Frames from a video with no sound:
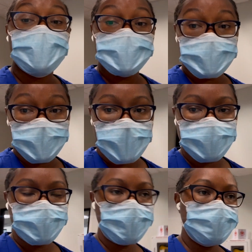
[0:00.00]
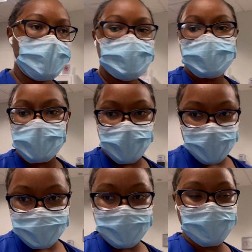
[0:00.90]
to the bathroom, it's
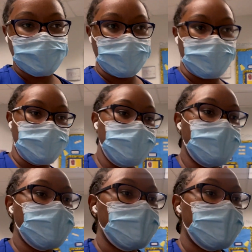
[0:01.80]
always clean.